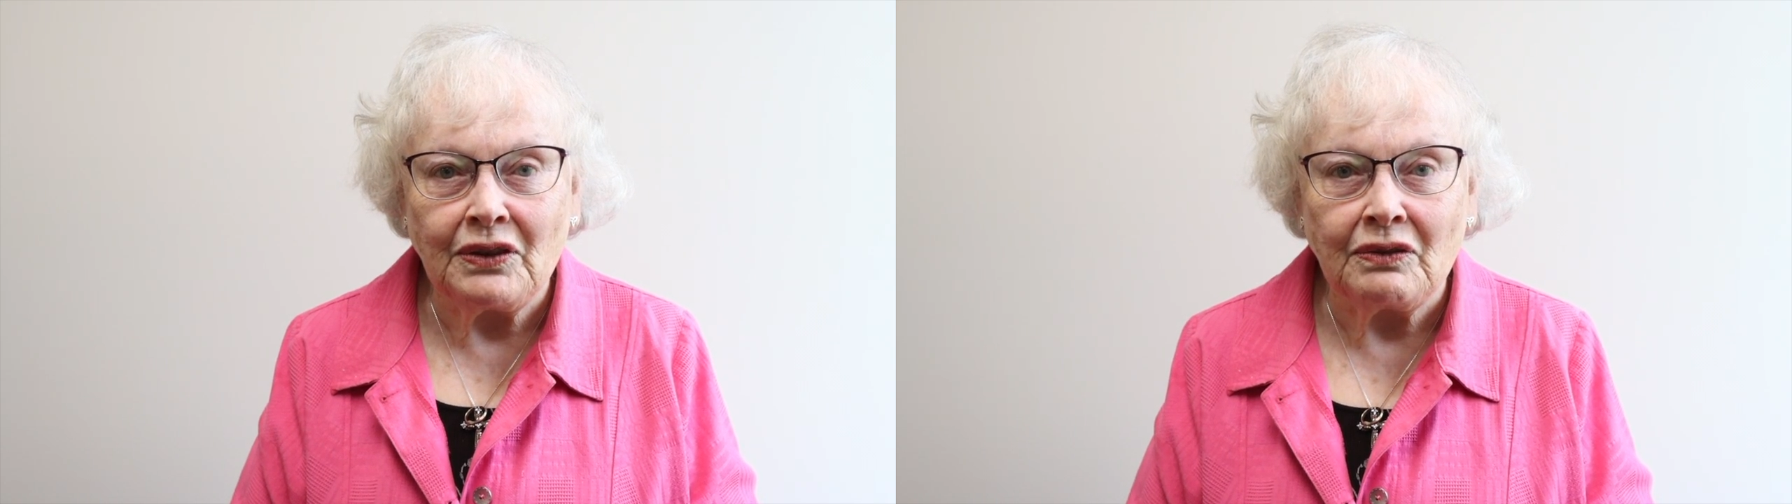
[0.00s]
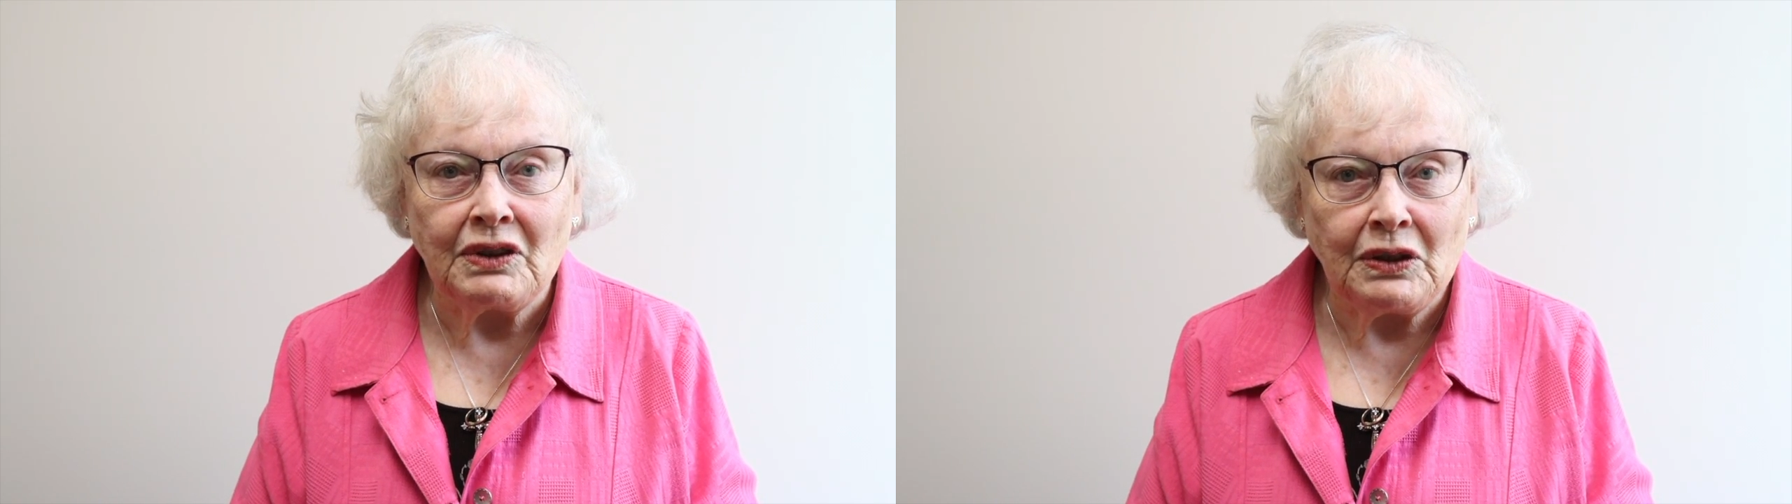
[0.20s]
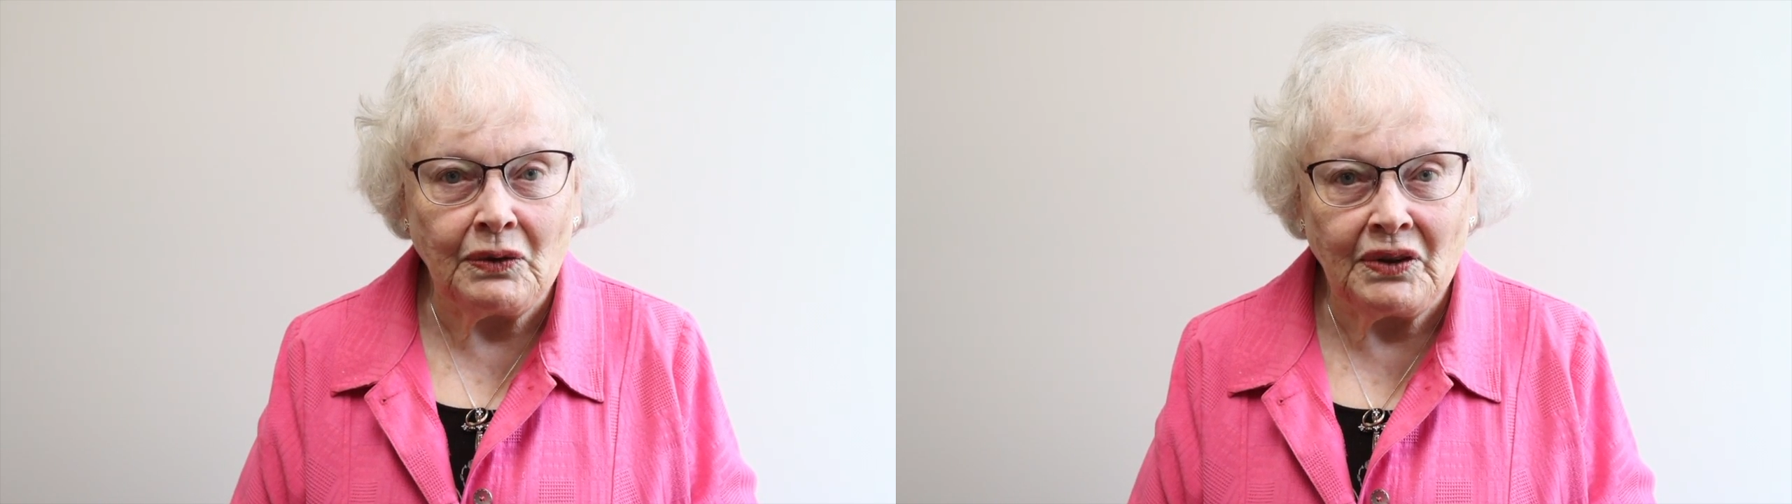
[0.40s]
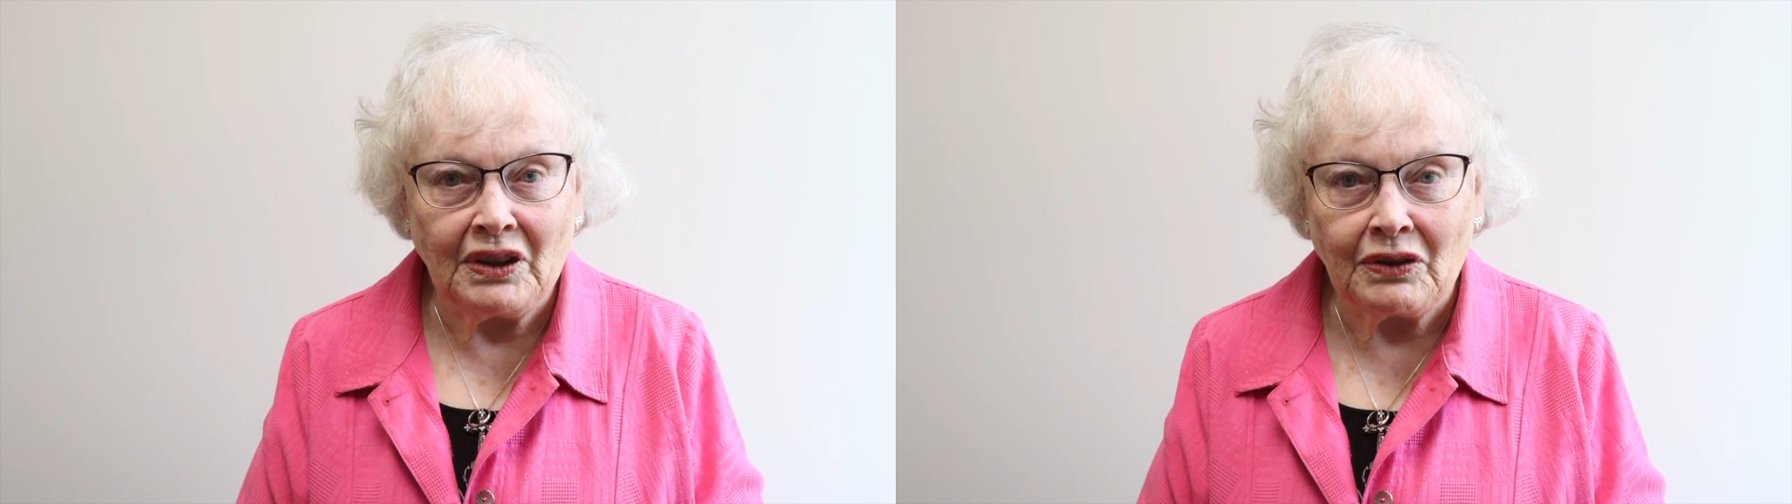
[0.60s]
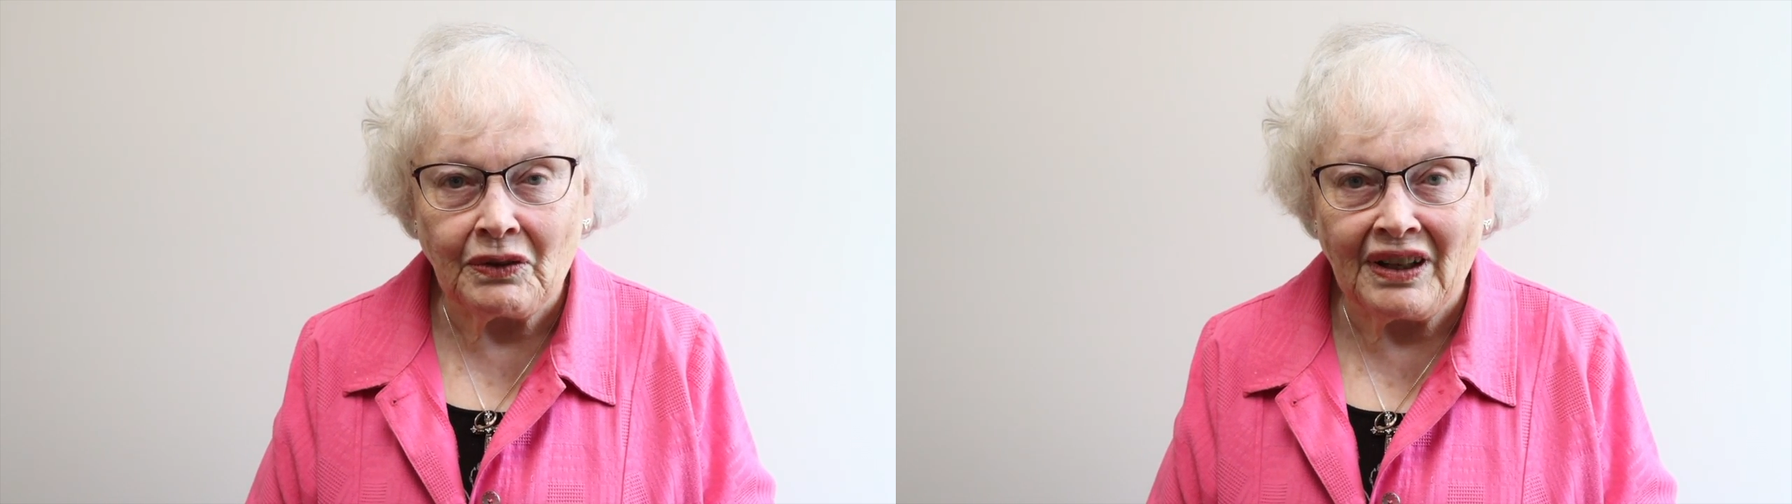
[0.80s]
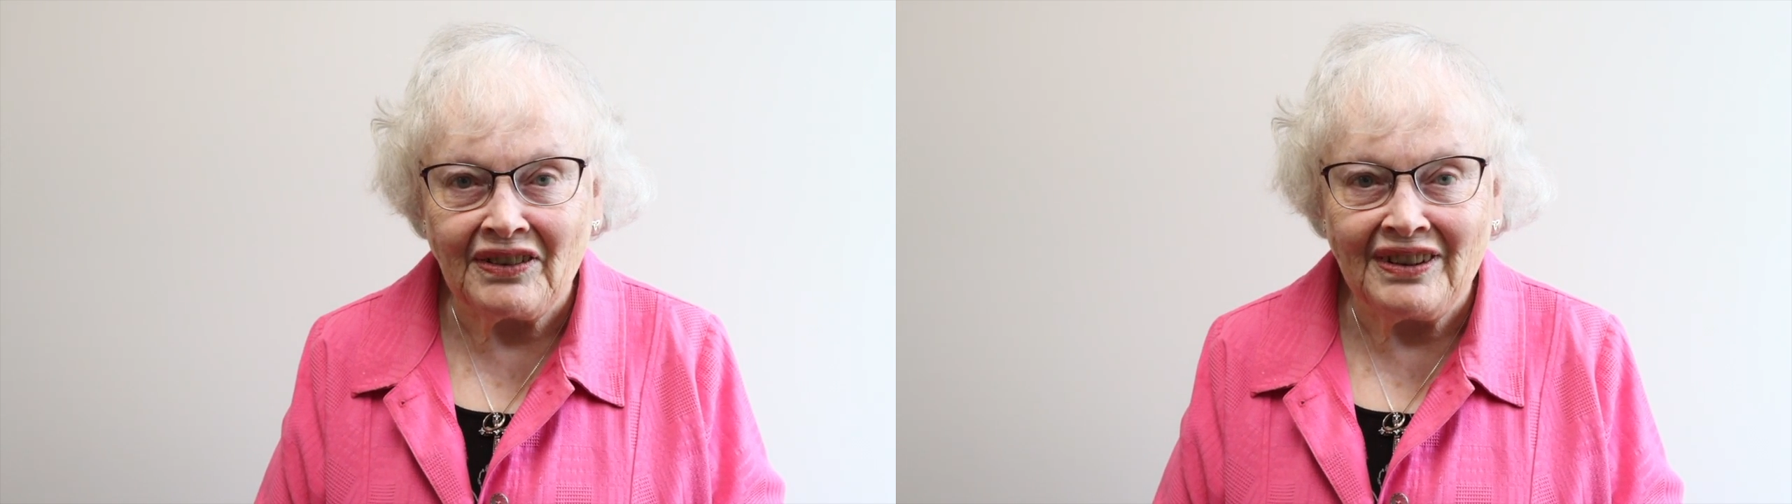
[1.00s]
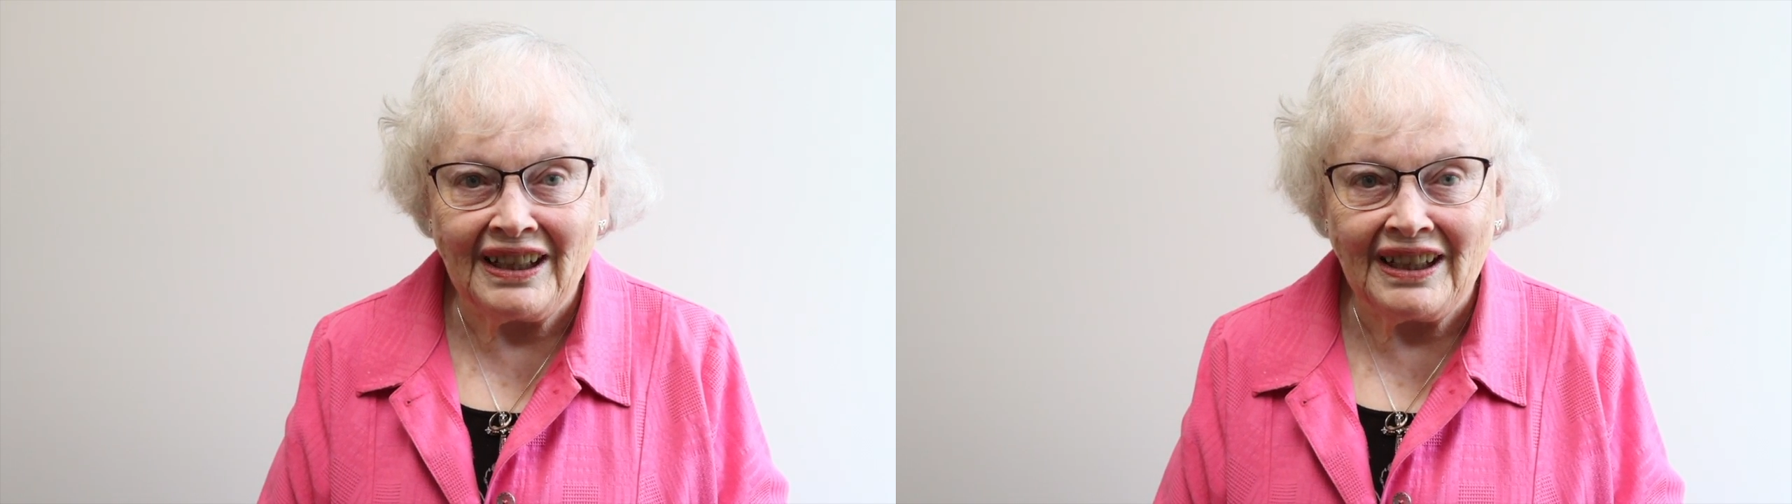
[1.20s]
to reducing stress and